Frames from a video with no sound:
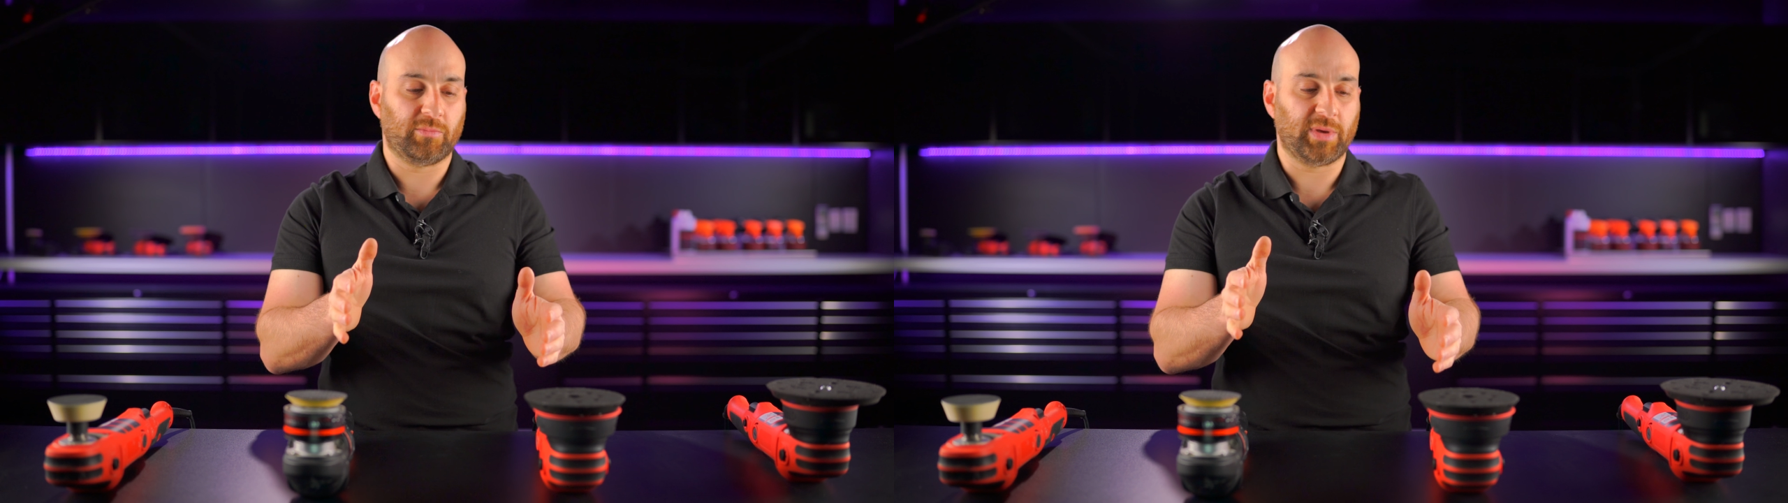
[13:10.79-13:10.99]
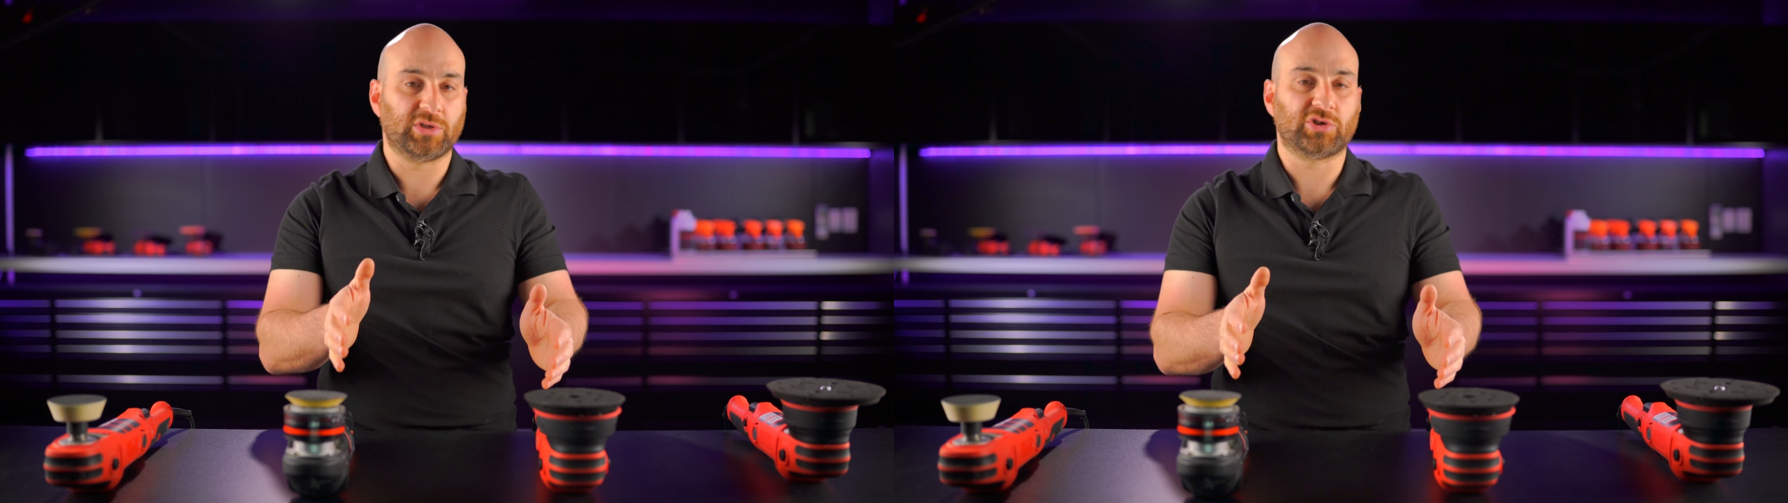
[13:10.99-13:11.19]

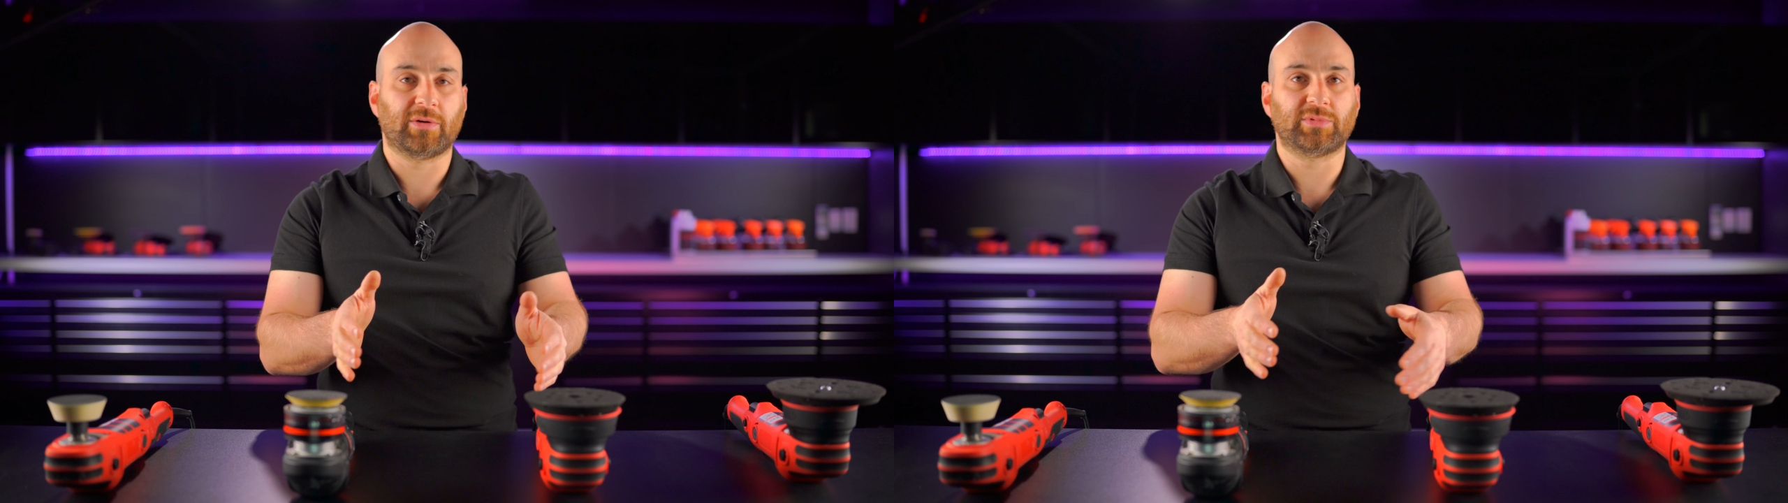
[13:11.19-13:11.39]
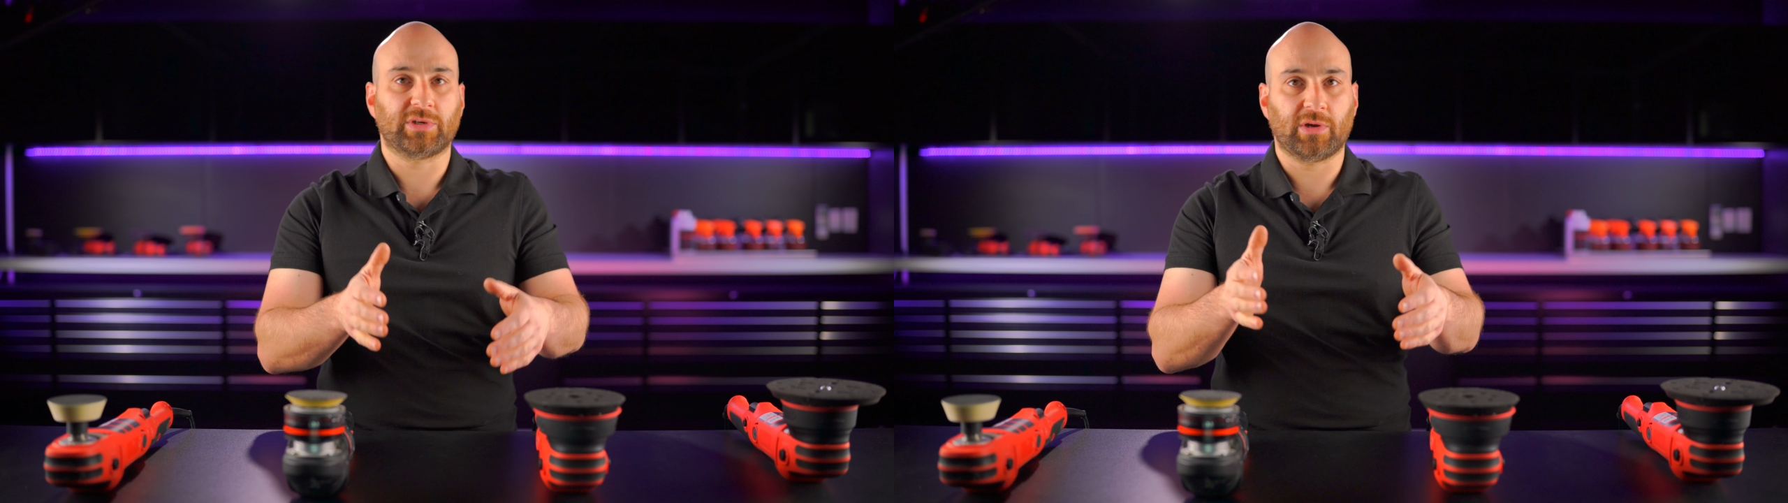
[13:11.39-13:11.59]
big
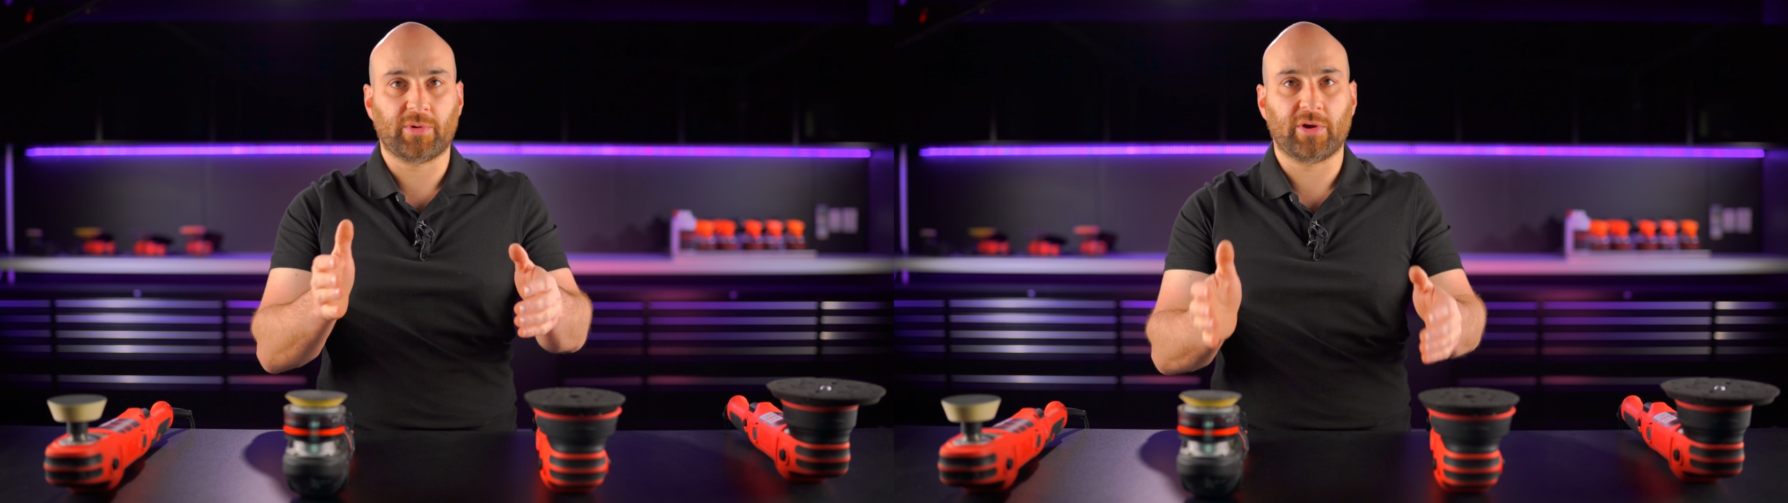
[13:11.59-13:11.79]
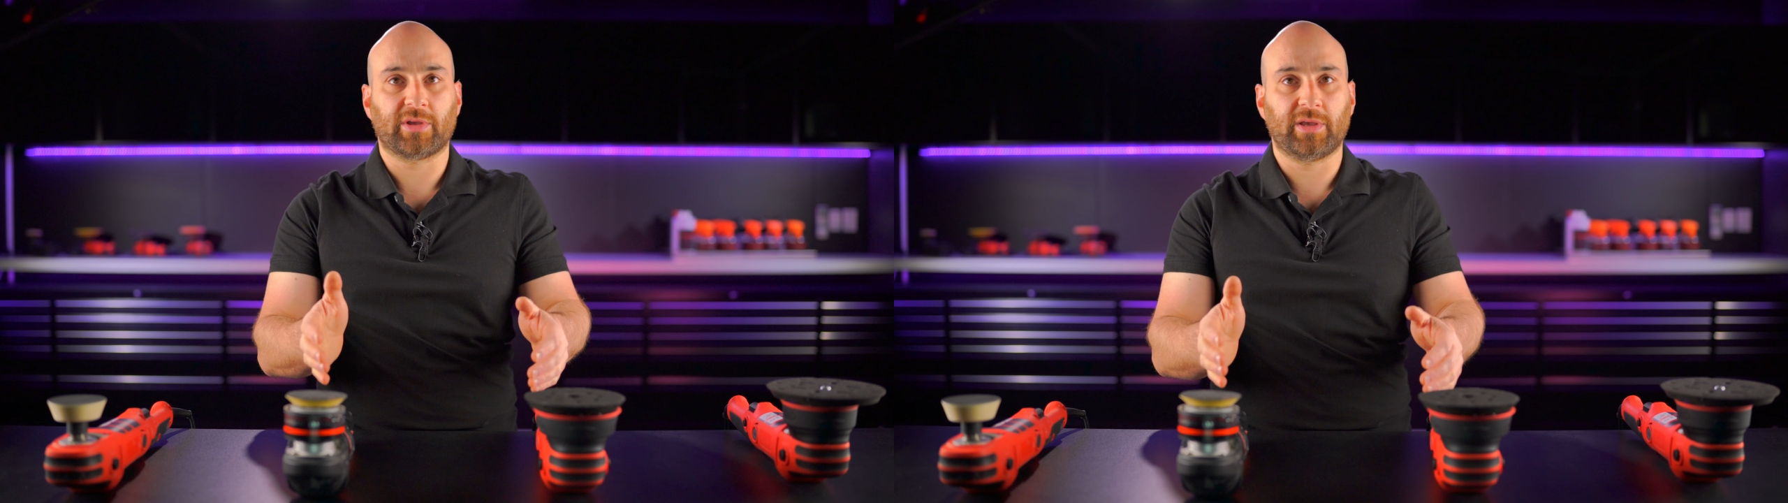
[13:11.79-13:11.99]
jobs and you're
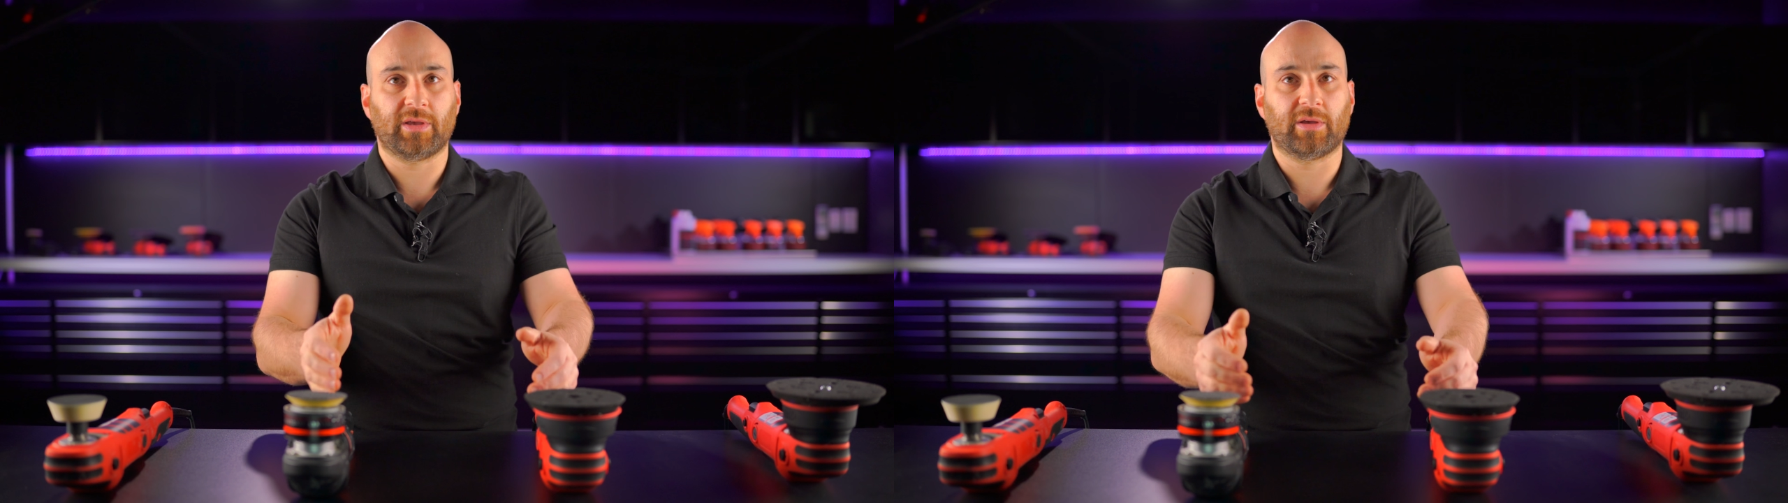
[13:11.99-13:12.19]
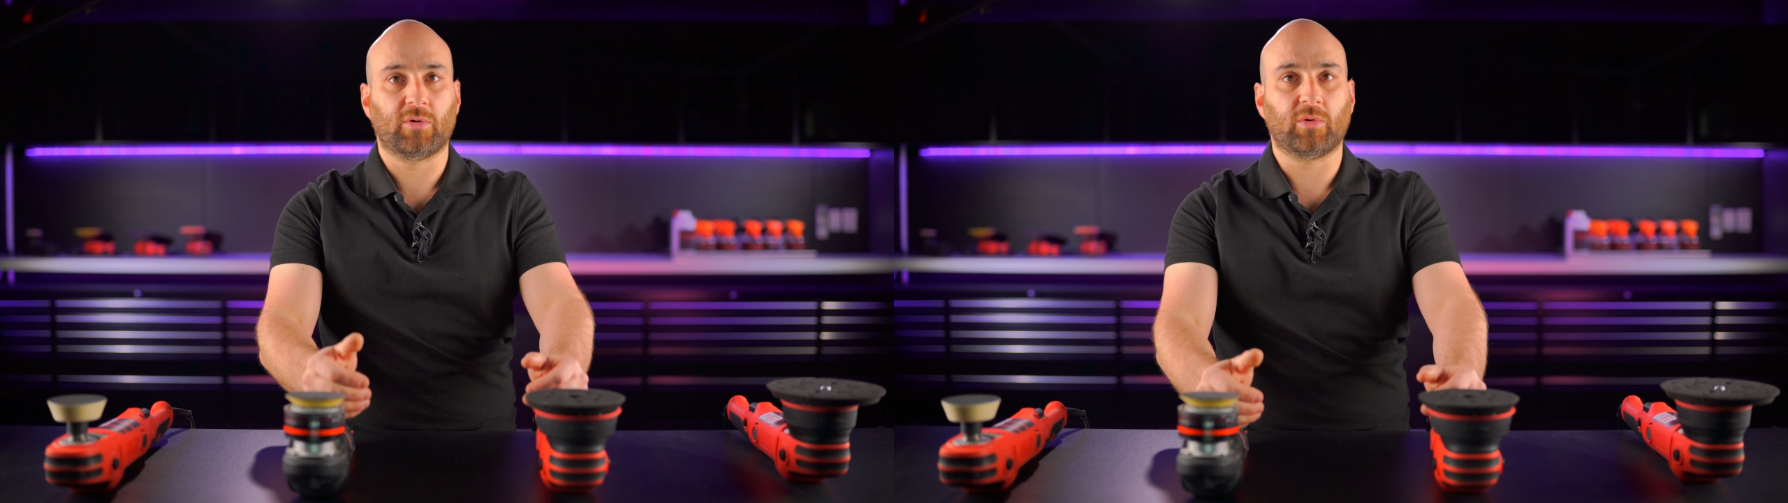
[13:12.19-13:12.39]

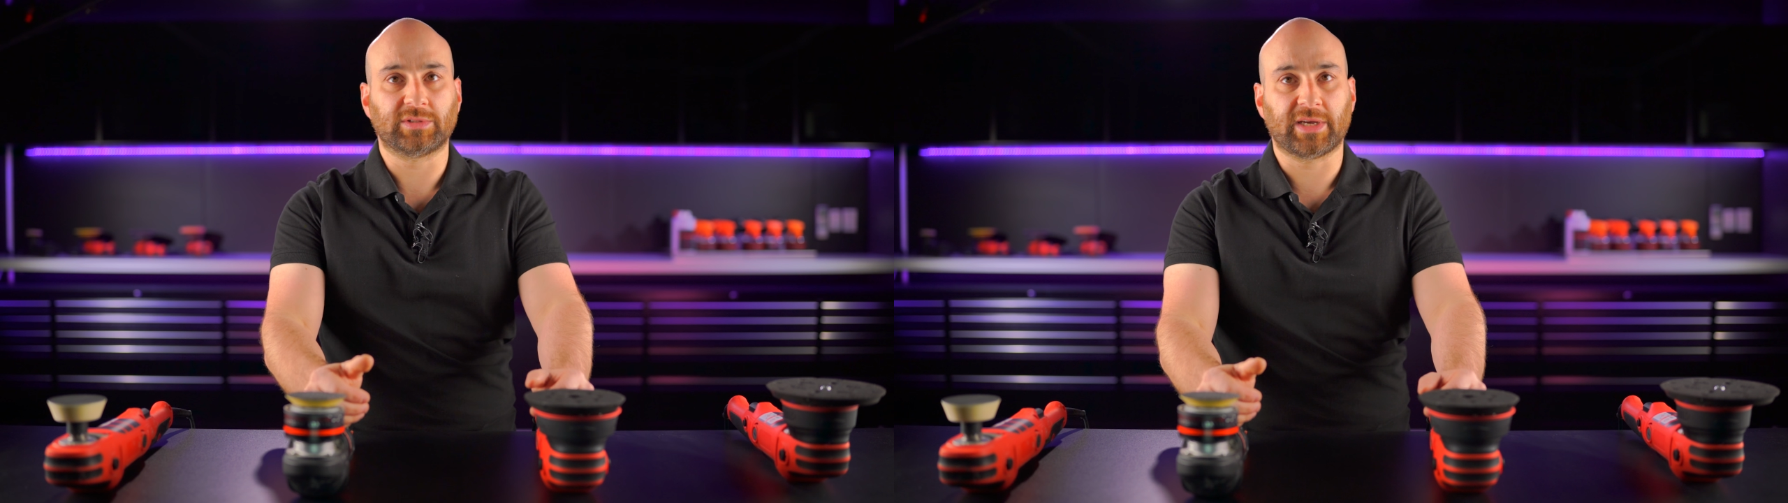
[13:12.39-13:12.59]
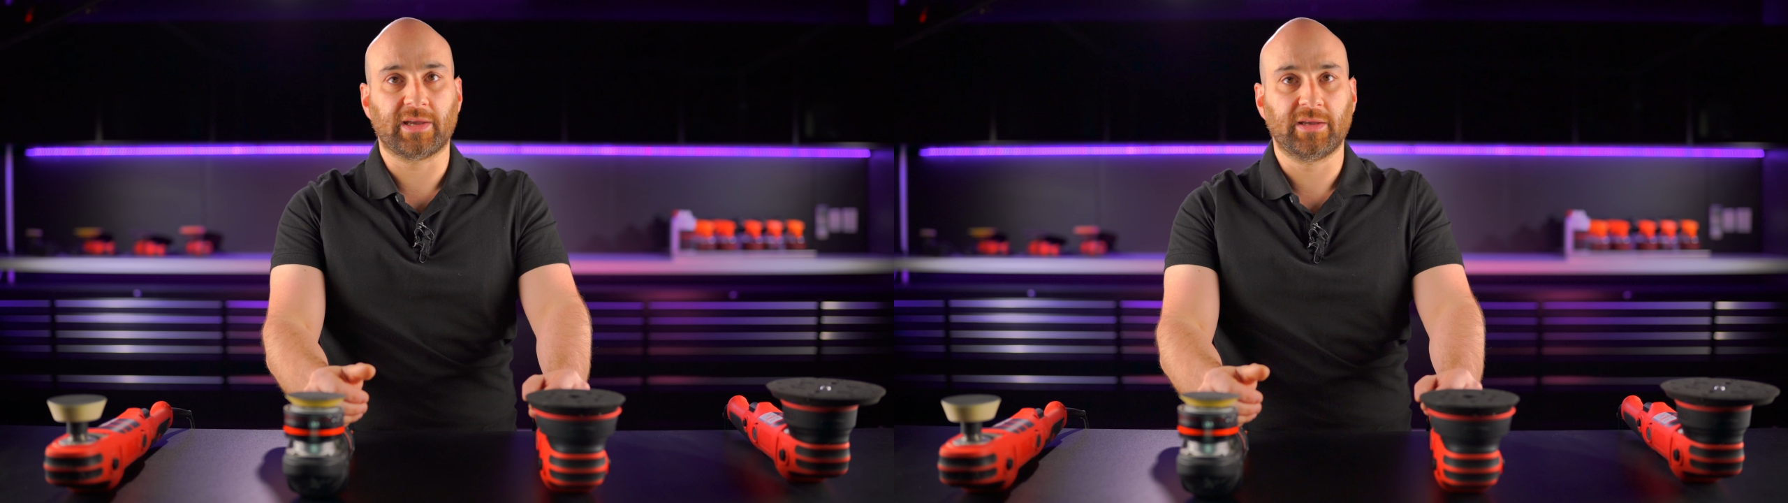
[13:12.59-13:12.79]
working
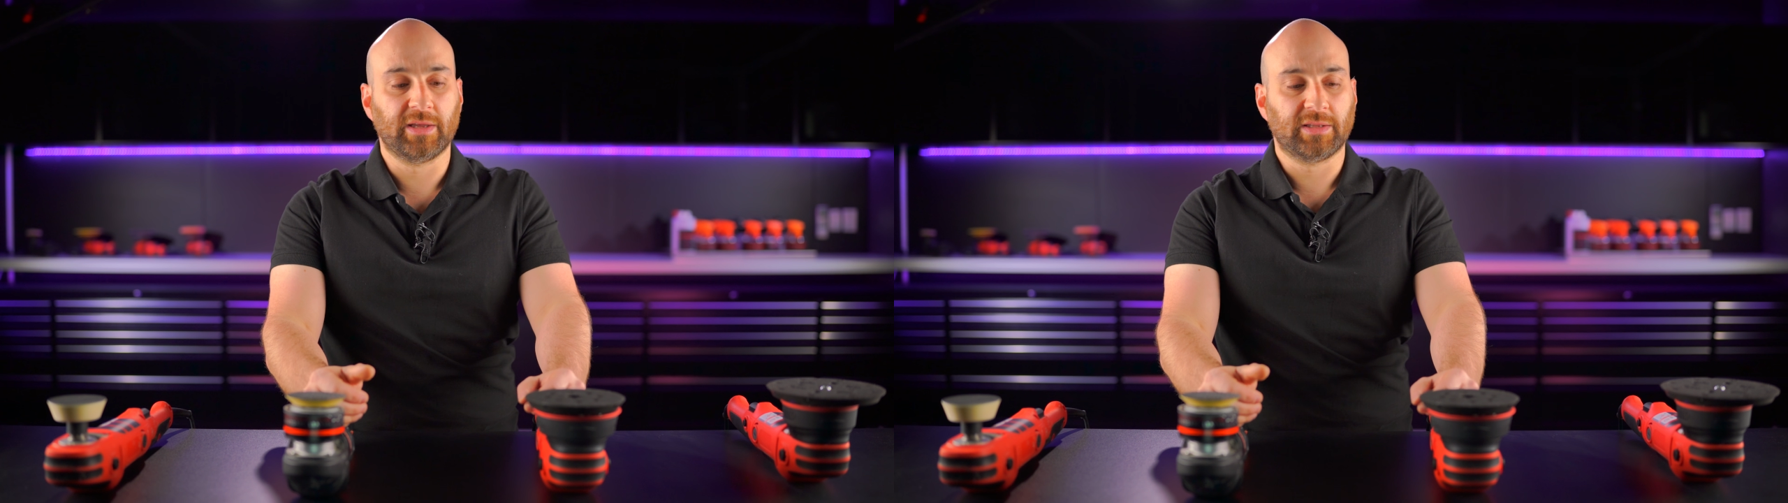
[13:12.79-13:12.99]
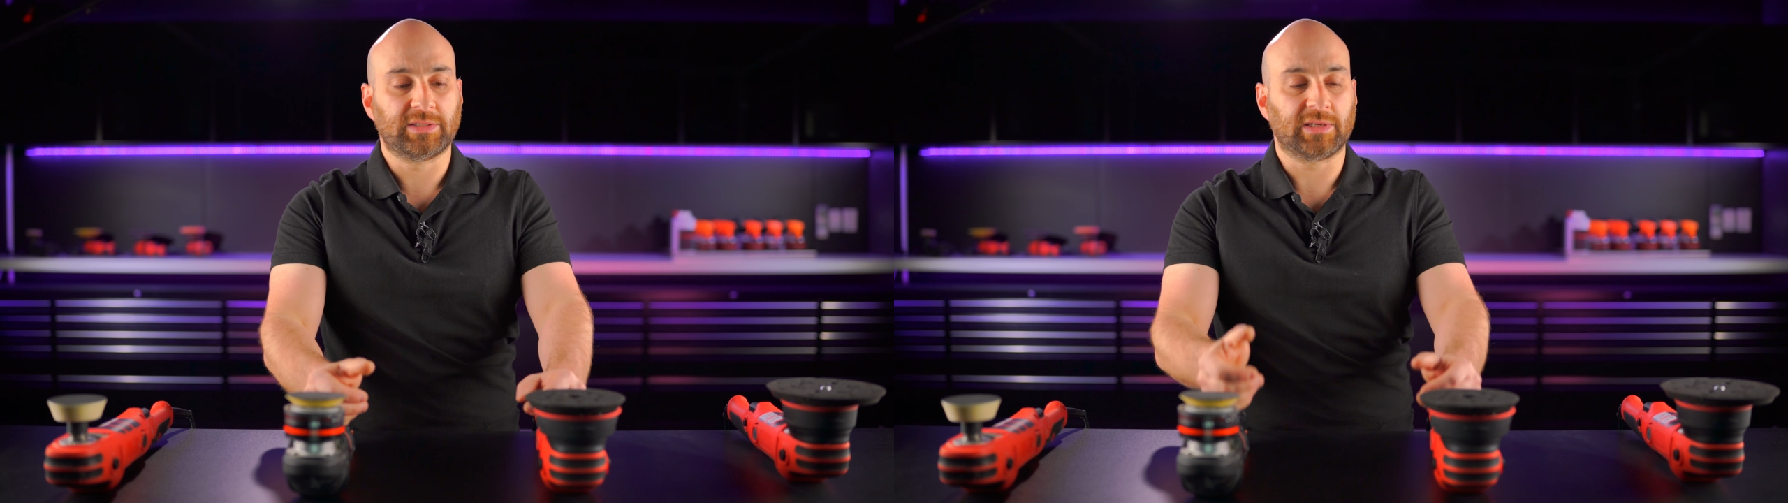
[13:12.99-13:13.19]
all day,